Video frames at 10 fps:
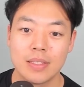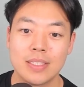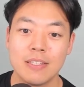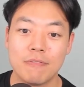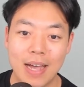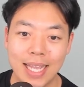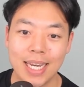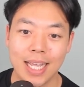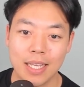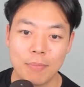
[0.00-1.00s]

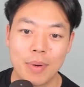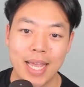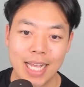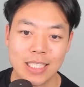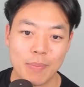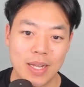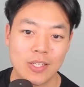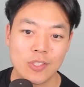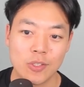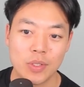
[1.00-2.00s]
dividing by x
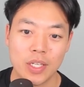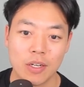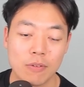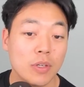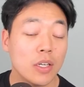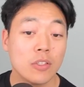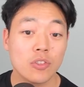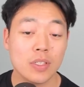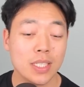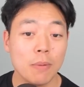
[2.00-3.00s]
minus 2 here.
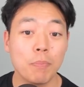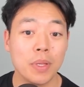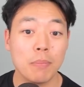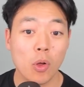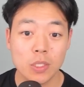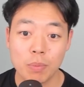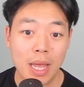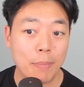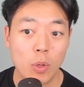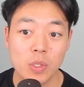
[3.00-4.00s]
Just simply multiply
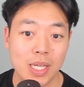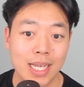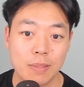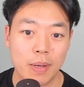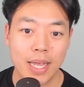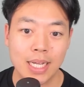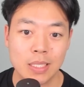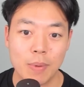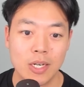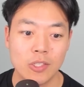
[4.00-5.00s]
both sides by x
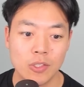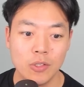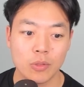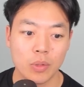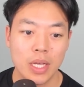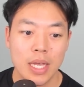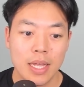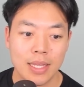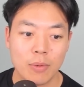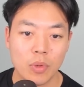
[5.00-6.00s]
minus 2.
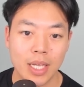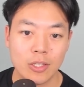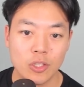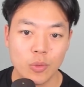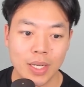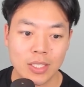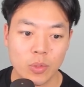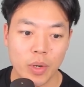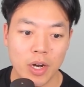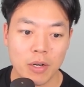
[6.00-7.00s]
Then we'll get 2x
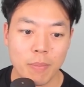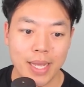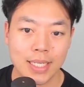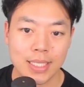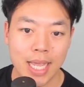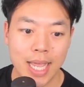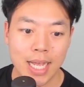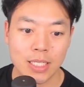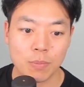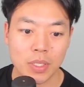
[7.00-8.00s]
squared minus
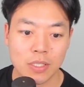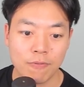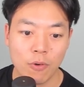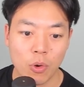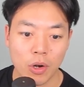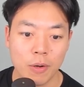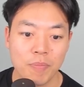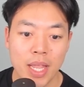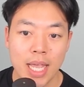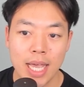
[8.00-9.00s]
kx plus 4.
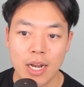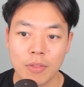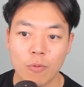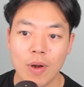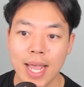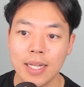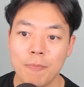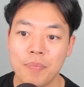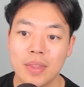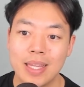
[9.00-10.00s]
And on the right,
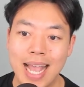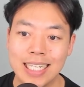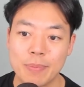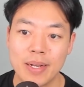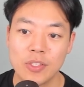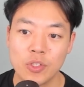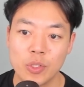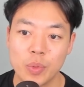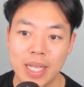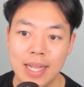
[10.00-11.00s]
the x minus 2's
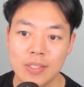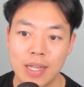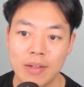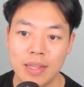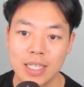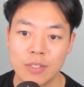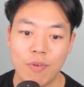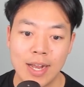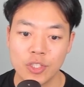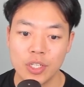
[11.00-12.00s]
will cancel out in this
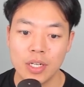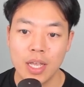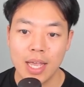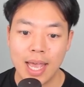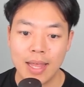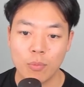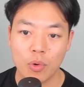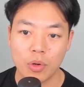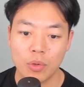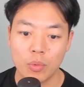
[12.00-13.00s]
fraction, and
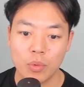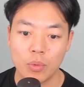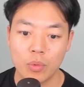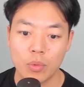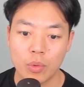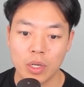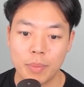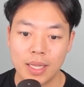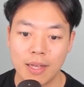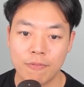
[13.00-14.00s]
we're going to
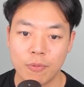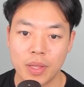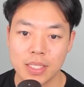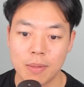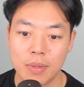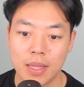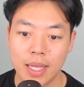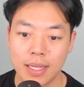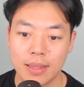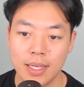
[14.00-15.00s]
be left with something
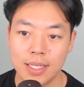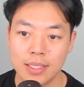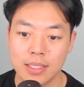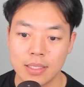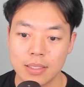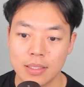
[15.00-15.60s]
like this.